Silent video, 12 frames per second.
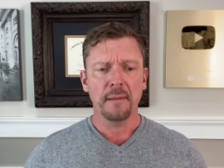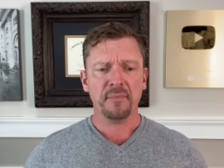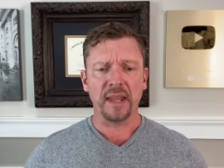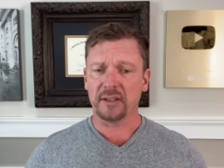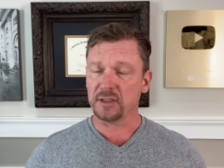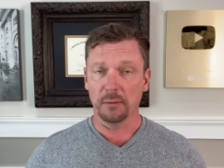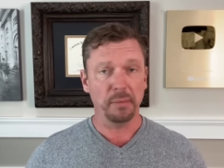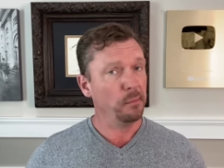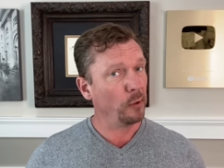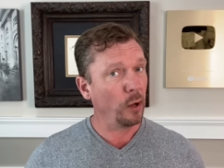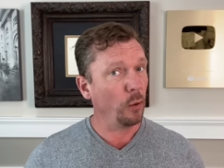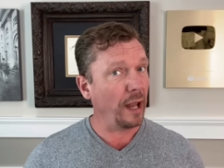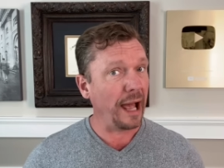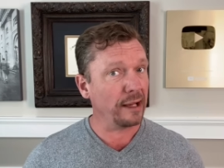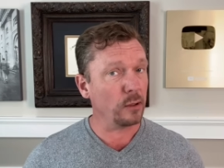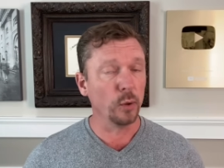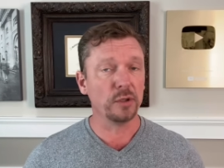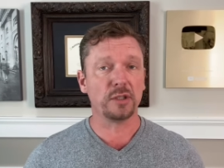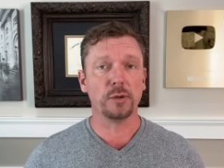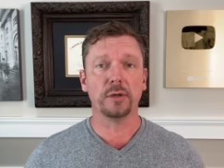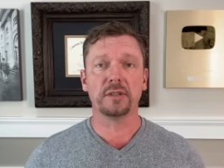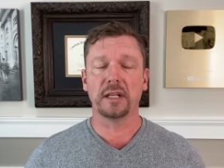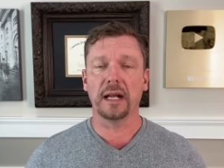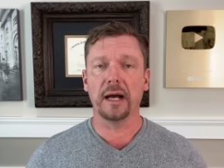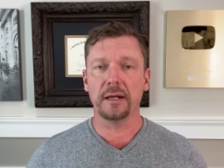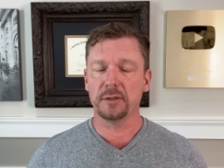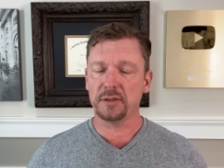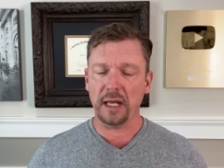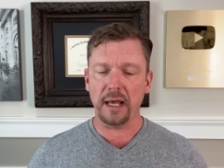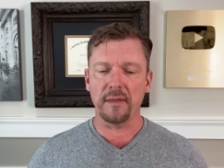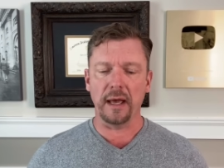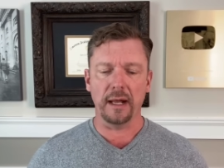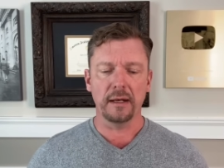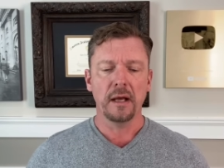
Now, some people don't like oysters, and I understand that,